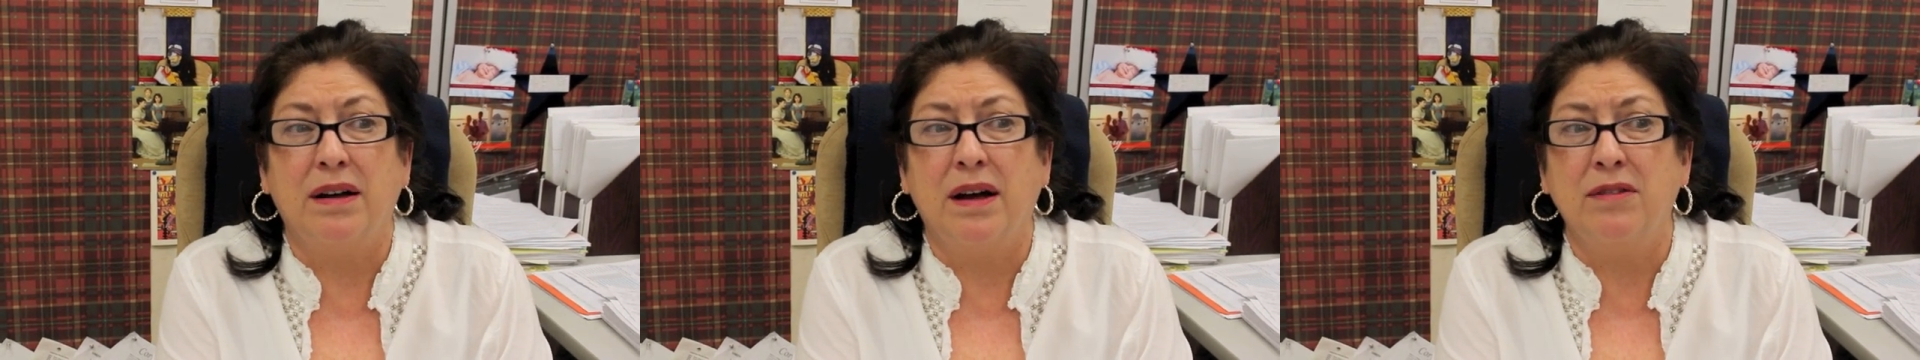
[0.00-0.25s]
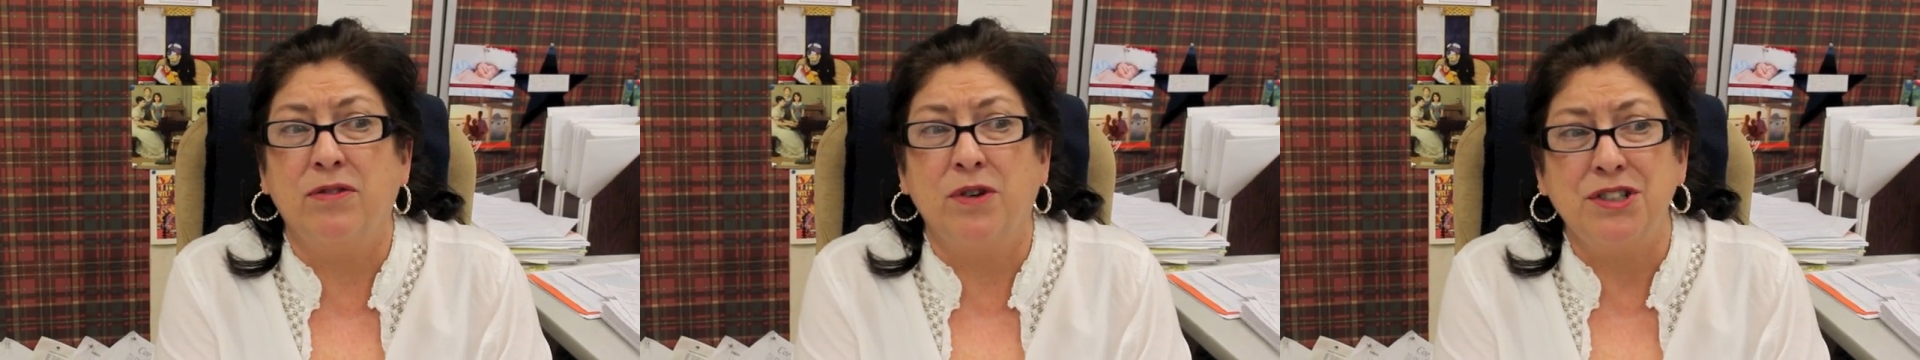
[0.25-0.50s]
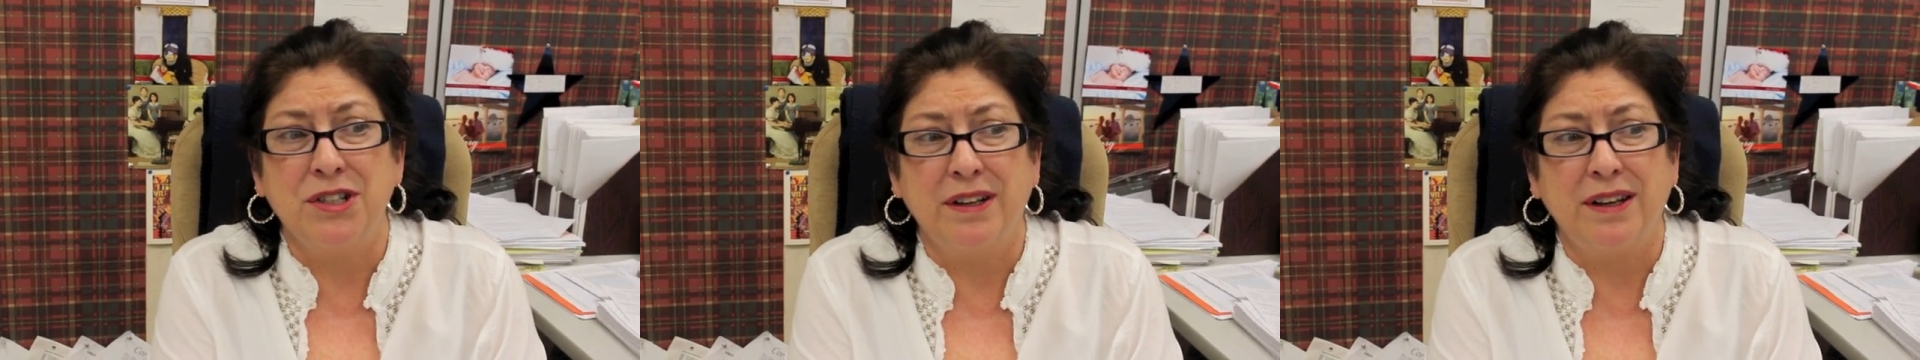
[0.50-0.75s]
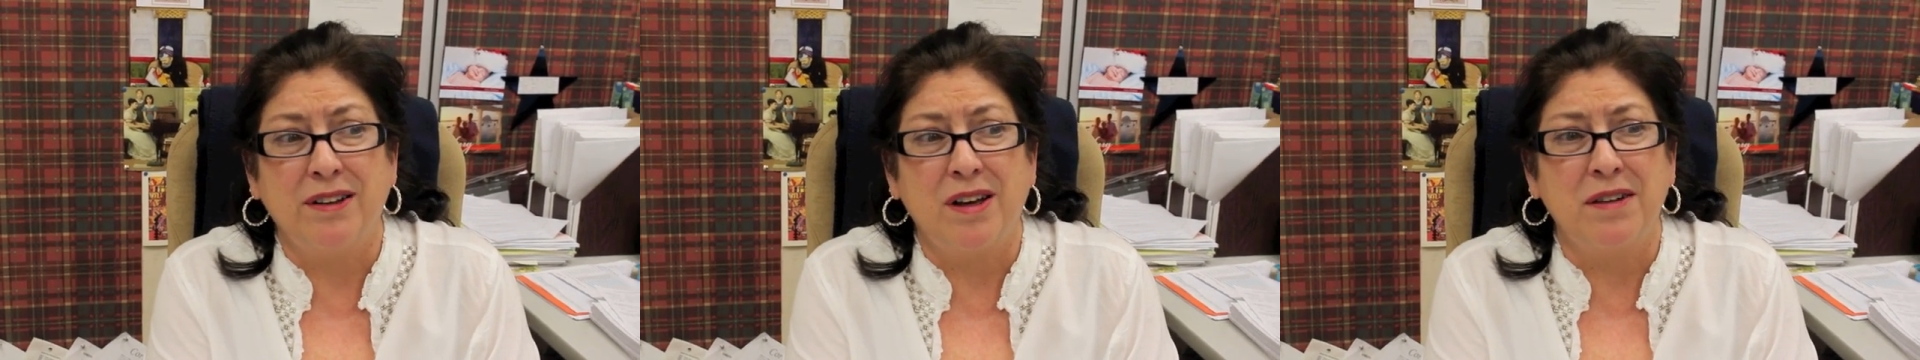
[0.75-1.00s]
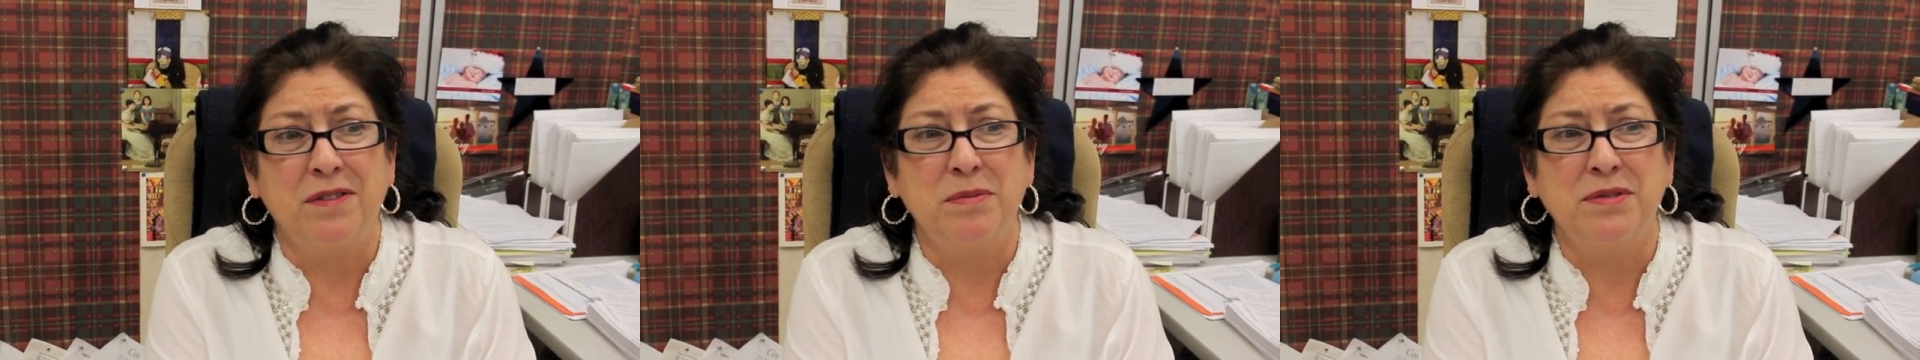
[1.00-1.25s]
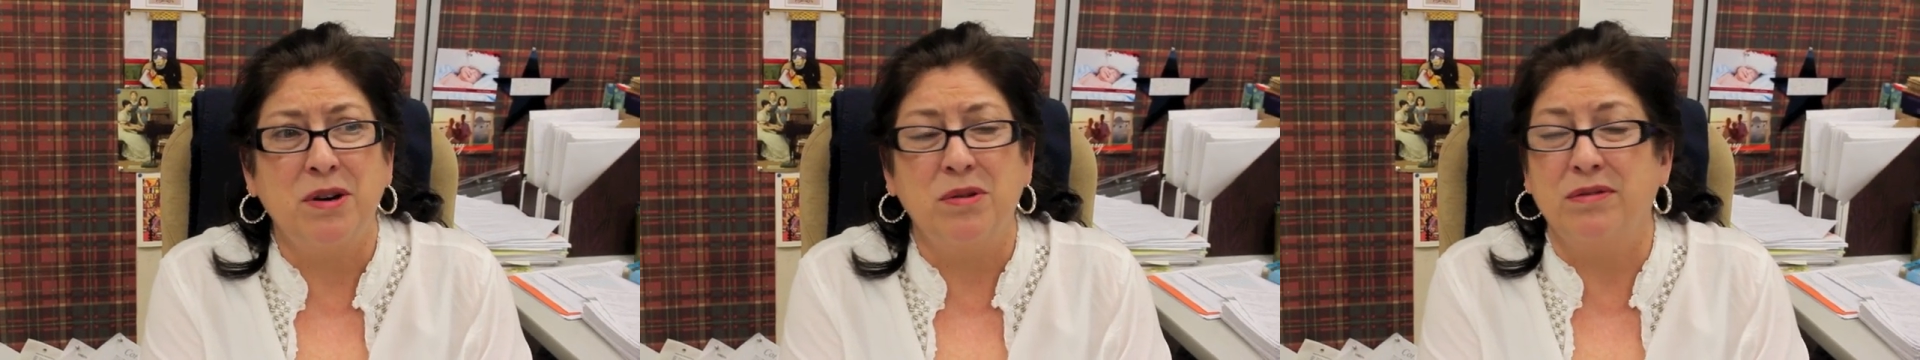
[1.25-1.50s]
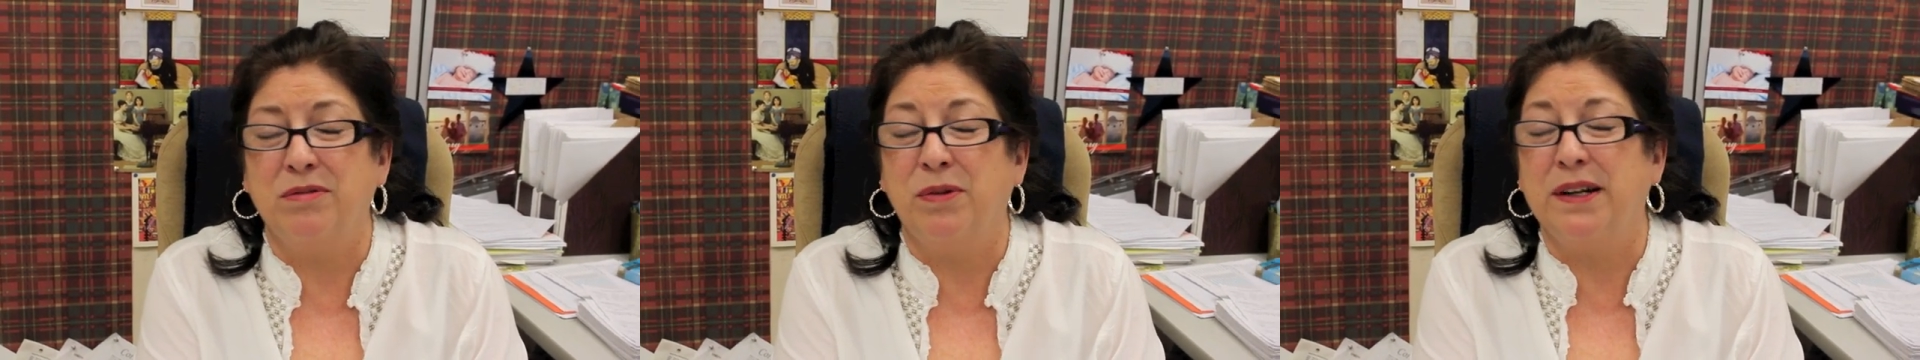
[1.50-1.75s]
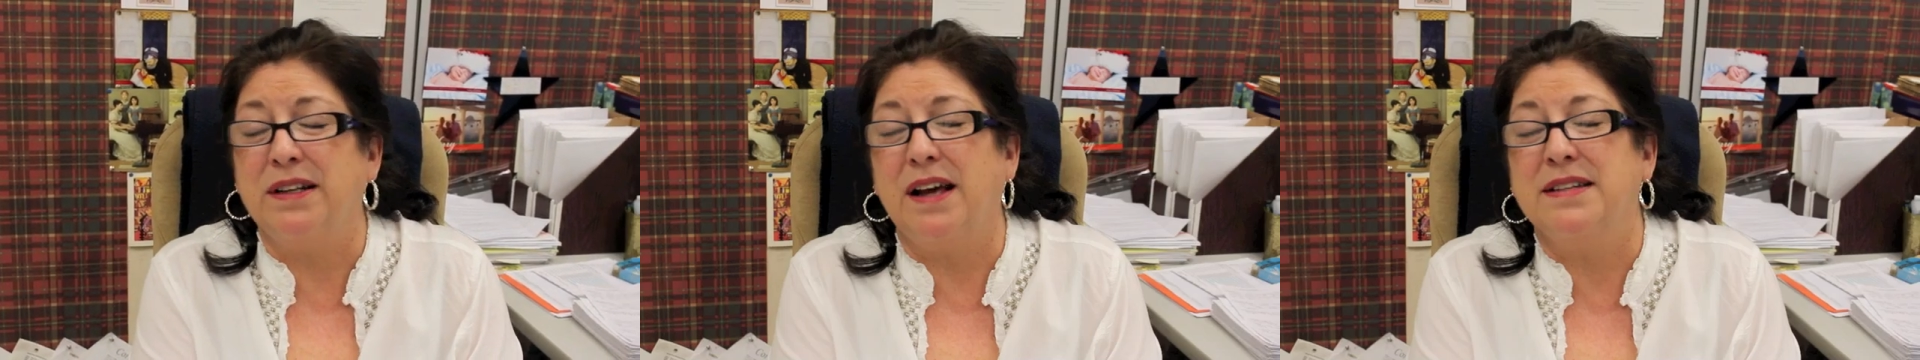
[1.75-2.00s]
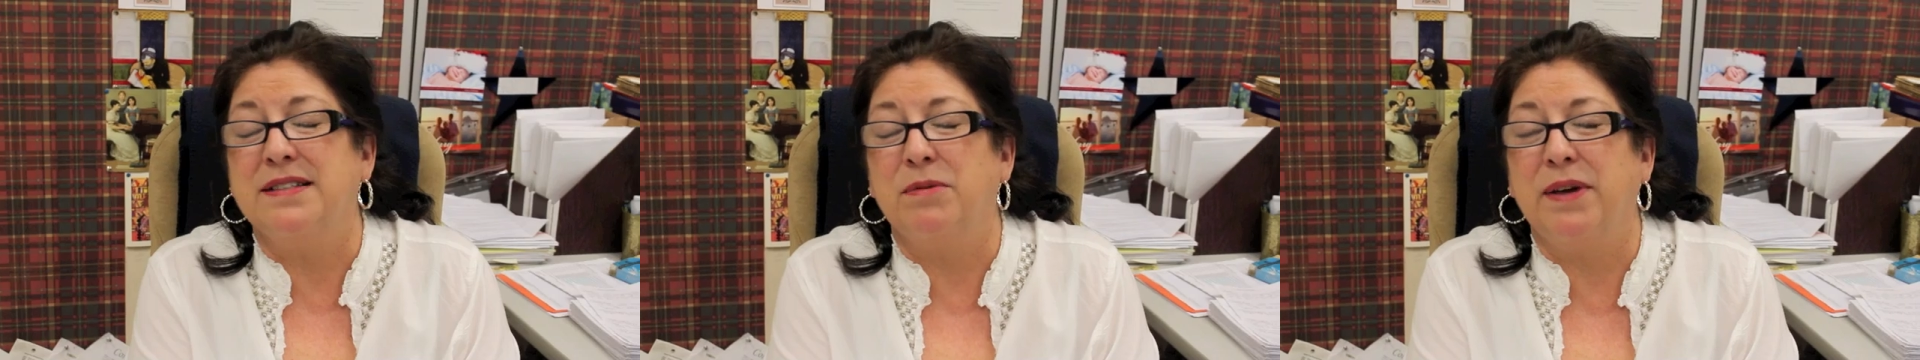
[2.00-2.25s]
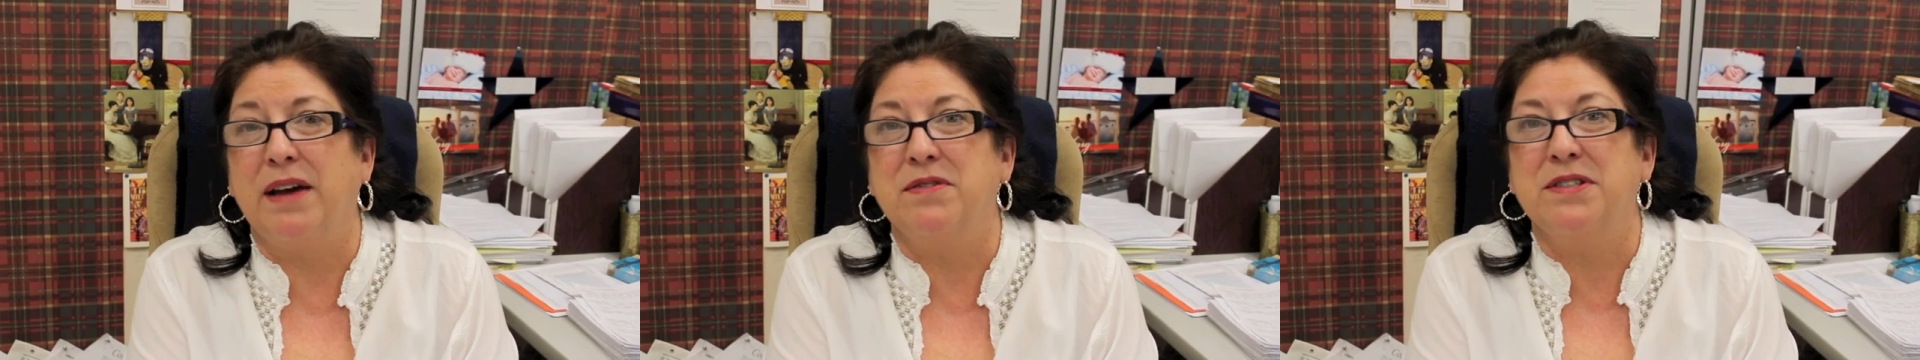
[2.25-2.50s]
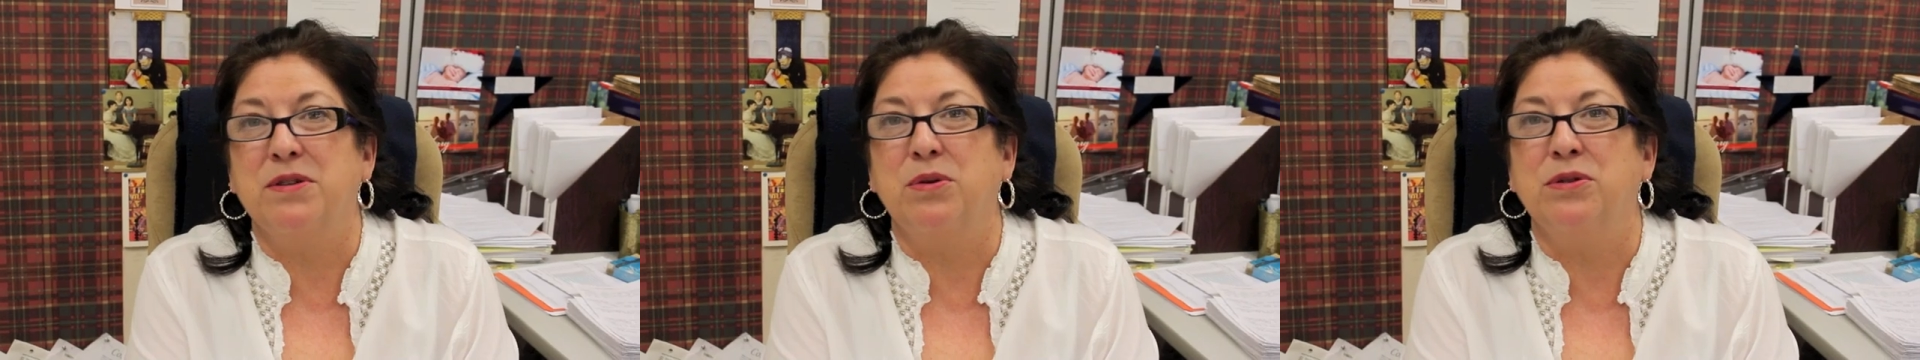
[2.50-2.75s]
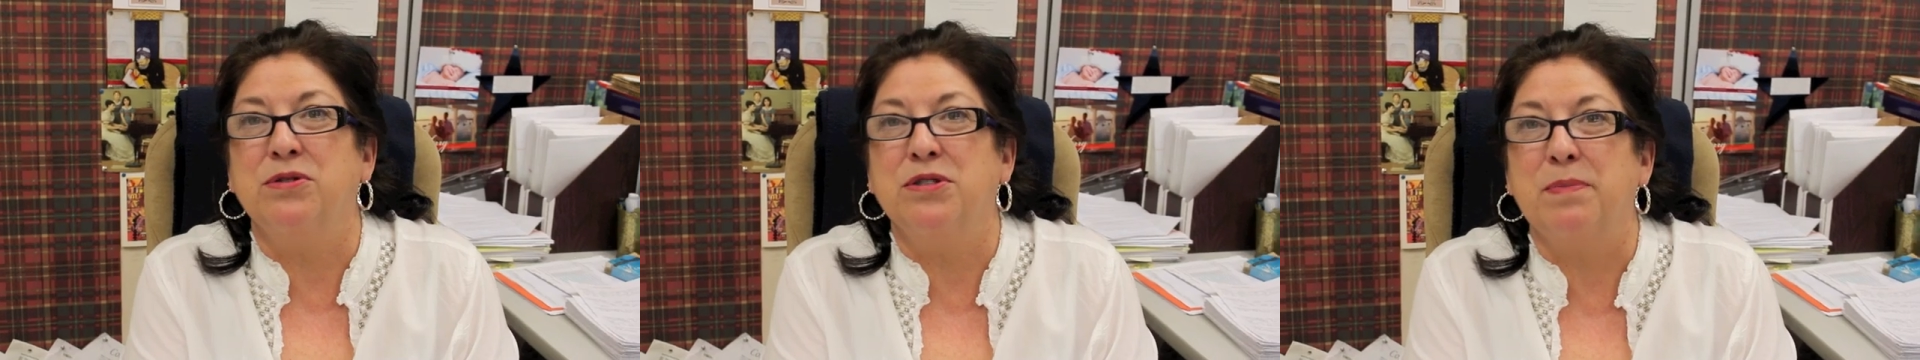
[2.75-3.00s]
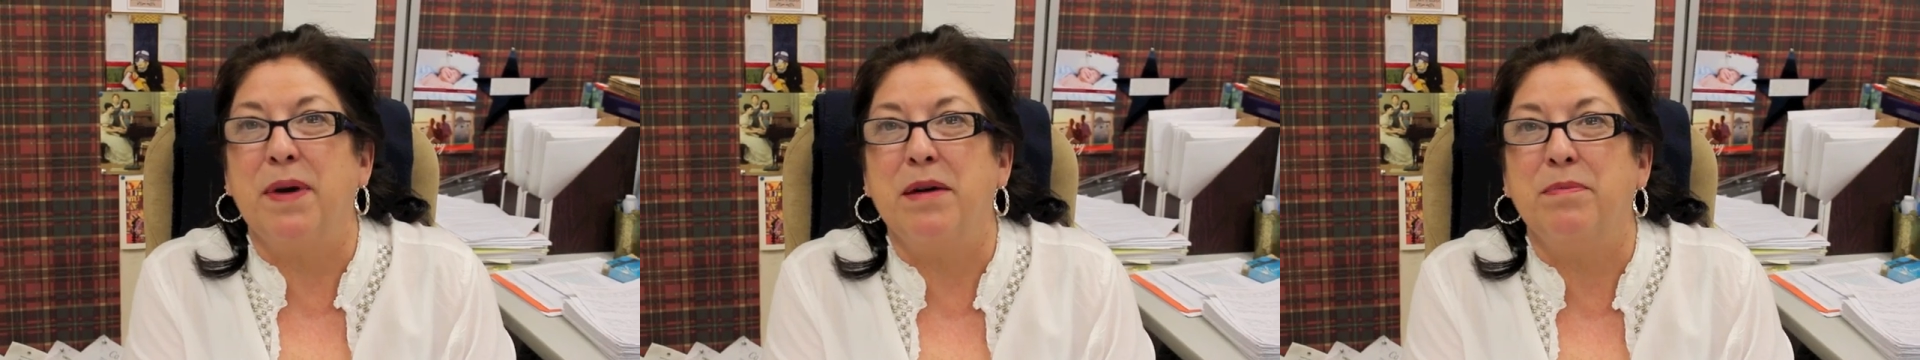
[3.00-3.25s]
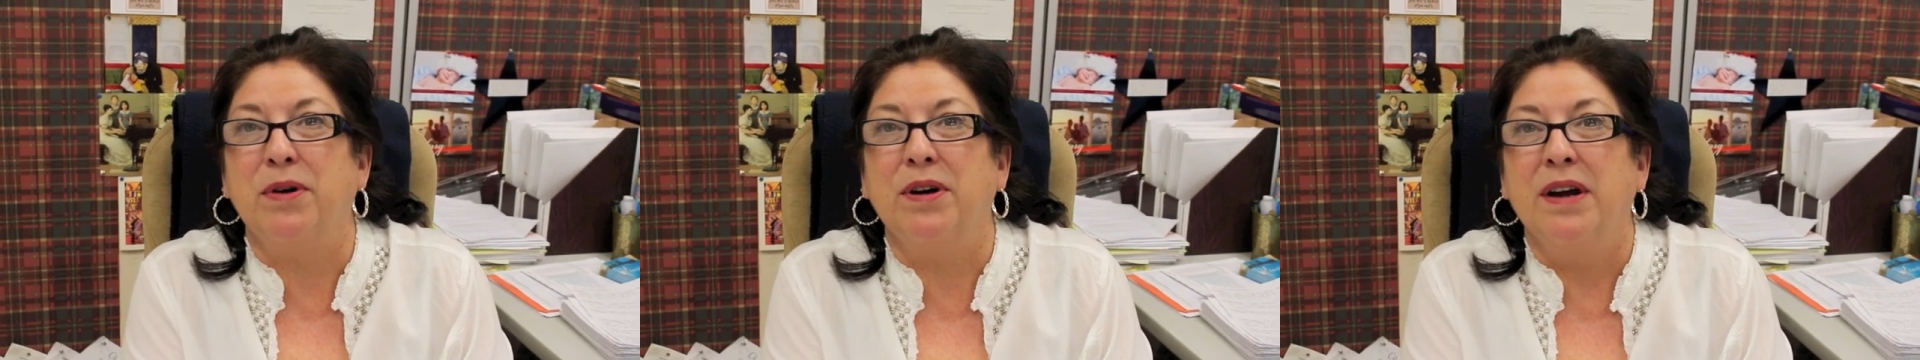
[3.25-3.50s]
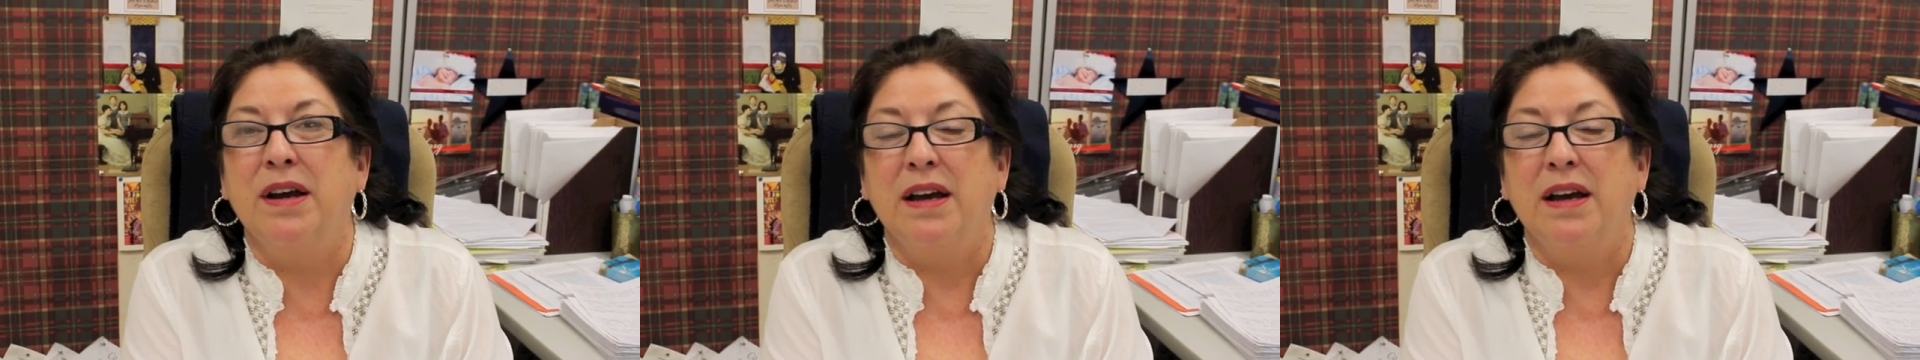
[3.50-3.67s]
unfortunately a lot of them don't realize that we have a school newspaper.